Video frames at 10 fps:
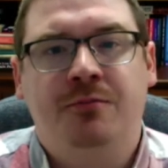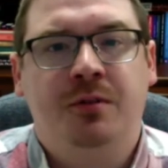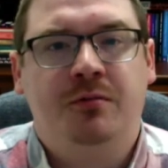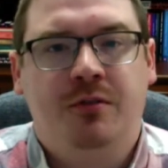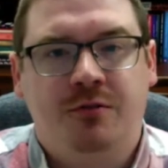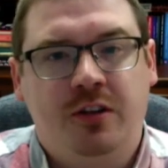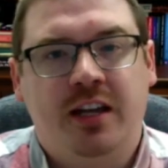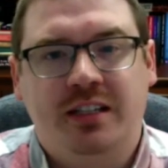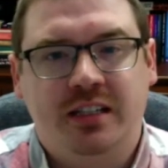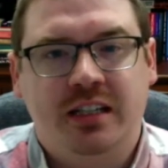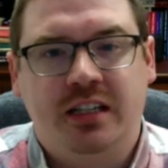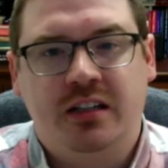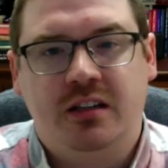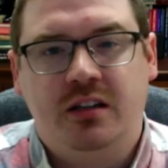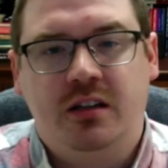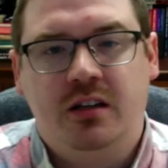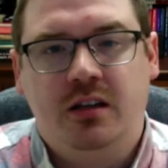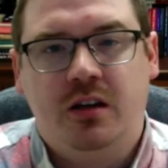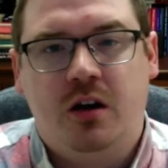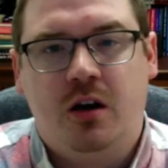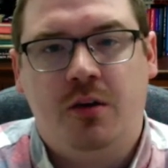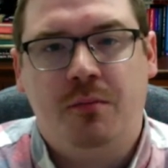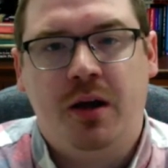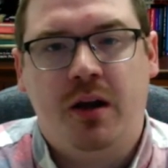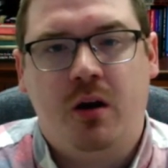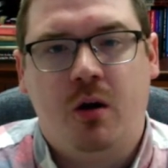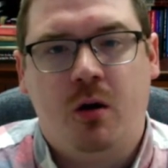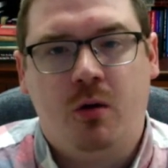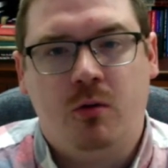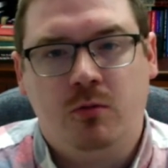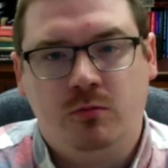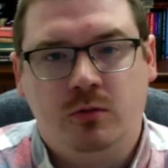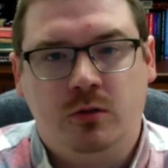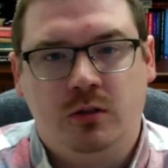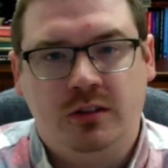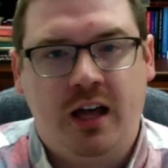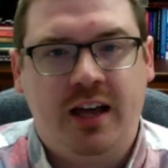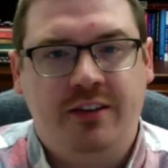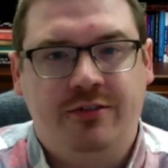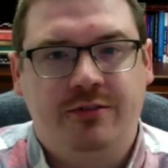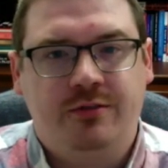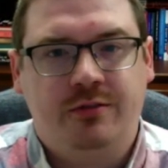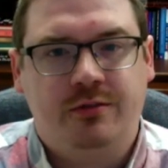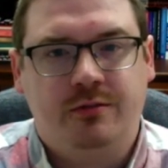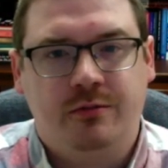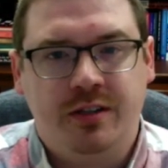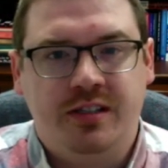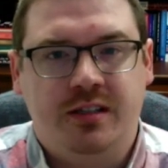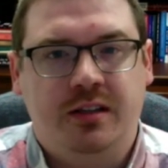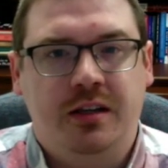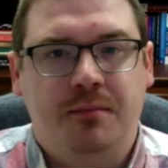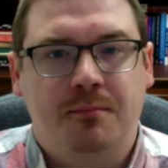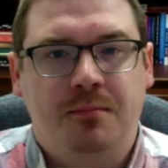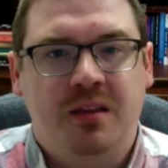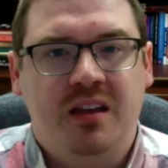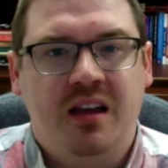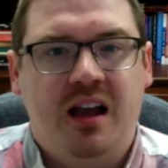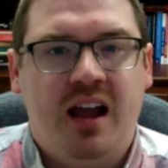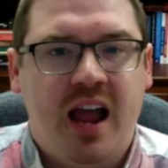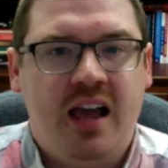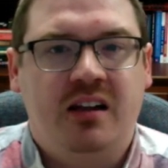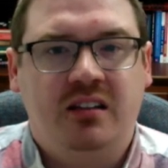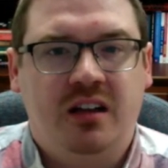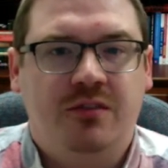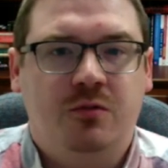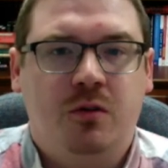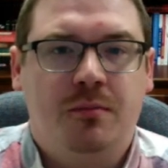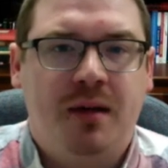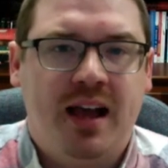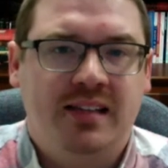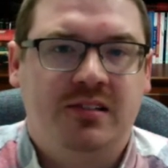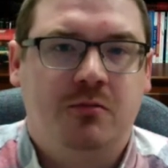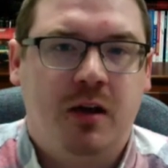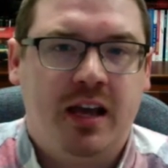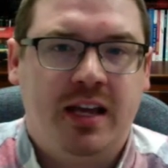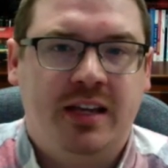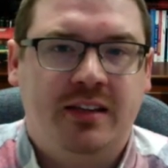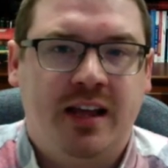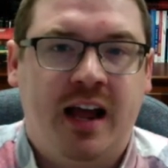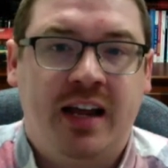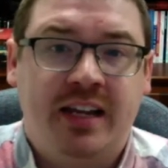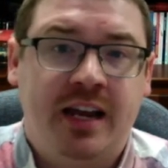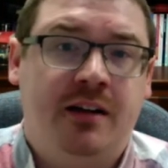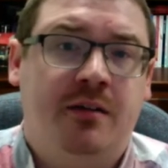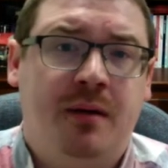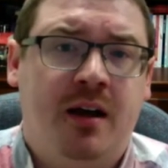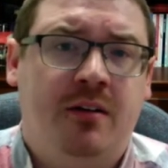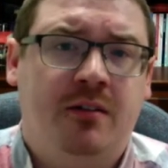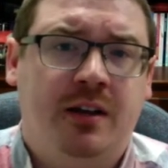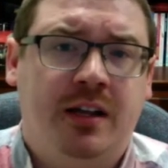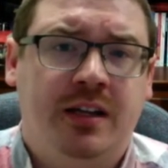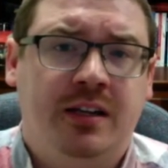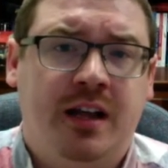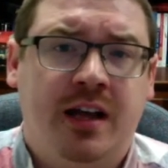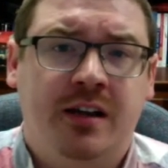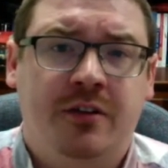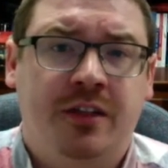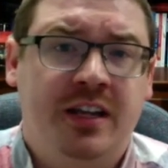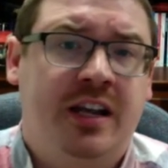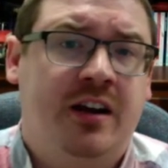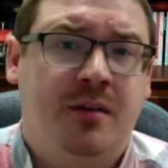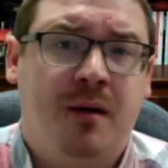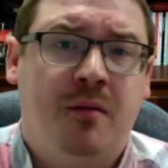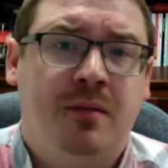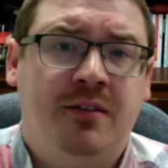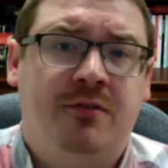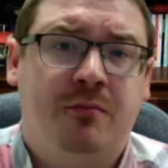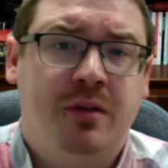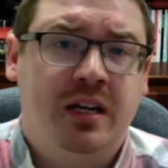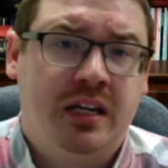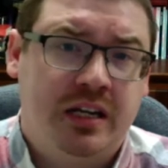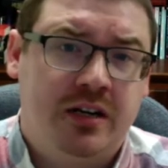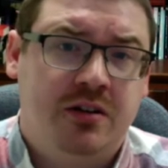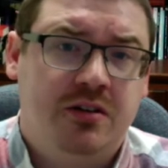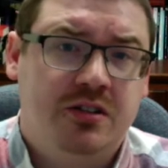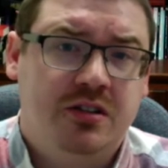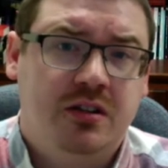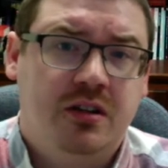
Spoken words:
been reflecting on my own life recently. I had a loved one pass away that I cared about, and I know they cared about me for many years.